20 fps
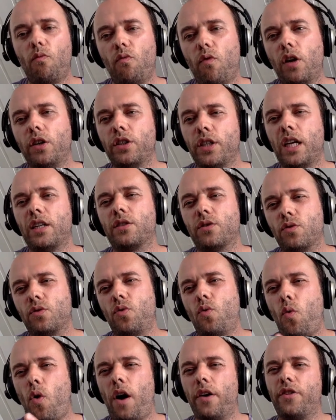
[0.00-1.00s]
Varnish has
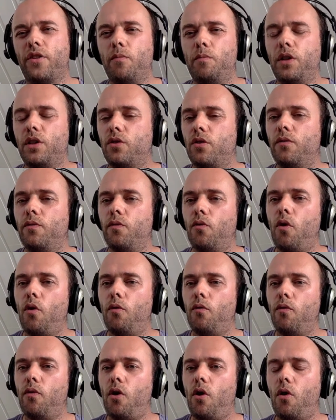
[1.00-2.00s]
quite a bit of
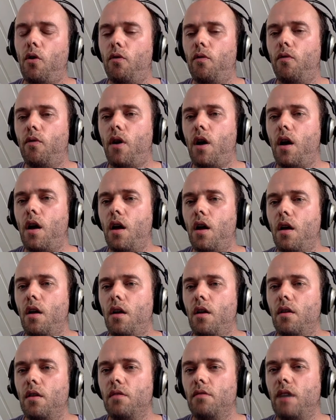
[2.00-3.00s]
of, of uh,
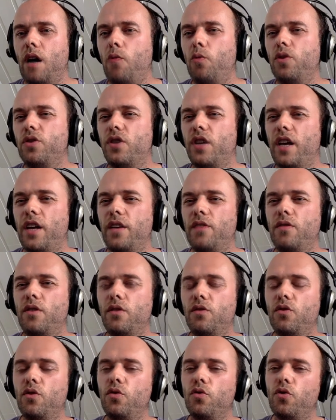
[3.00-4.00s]
I would say
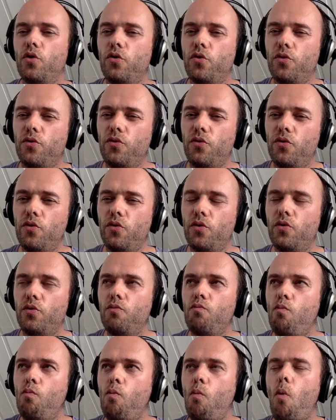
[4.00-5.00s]
they're, they're
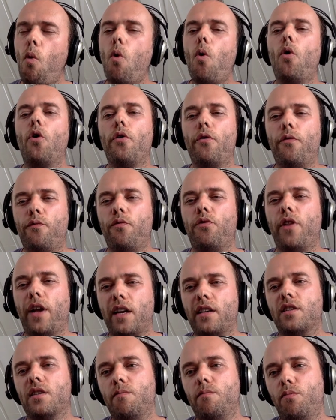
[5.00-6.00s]
more
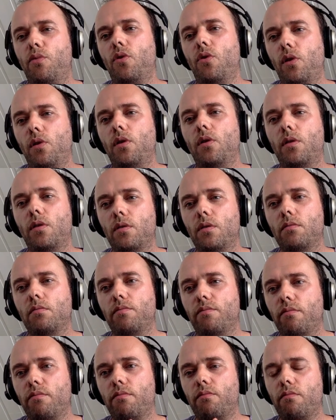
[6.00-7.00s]

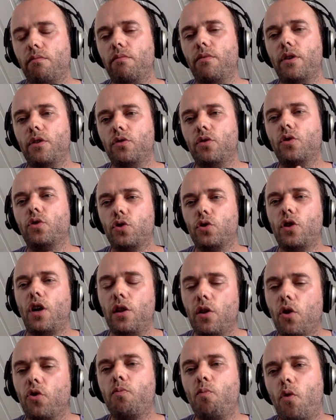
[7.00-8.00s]
flexible. There's
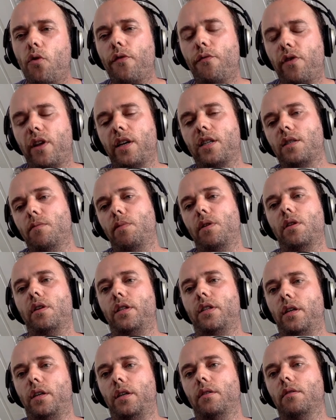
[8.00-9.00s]
a lot more
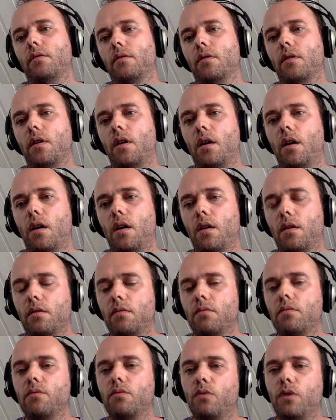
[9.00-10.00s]
flexibility uh,
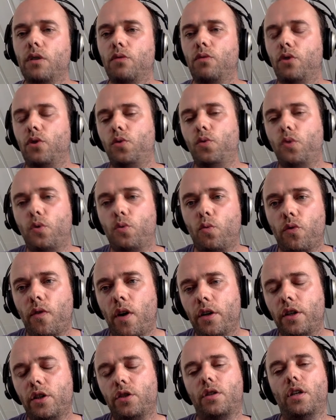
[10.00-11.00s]
when do it with
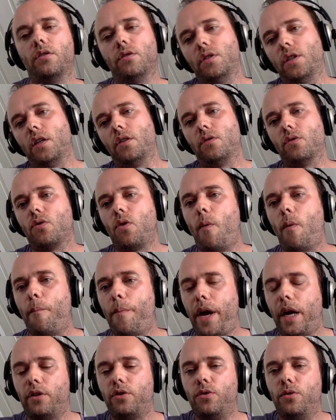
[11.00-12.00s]
Varnish than, than
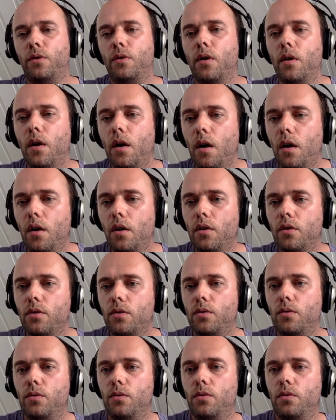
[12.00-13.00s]
compared to,
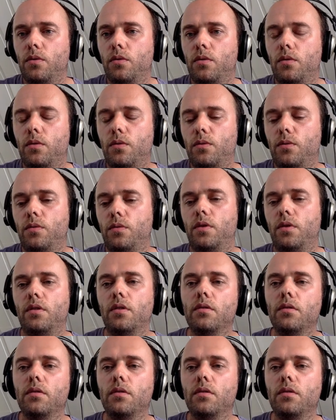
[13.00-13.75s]
to, to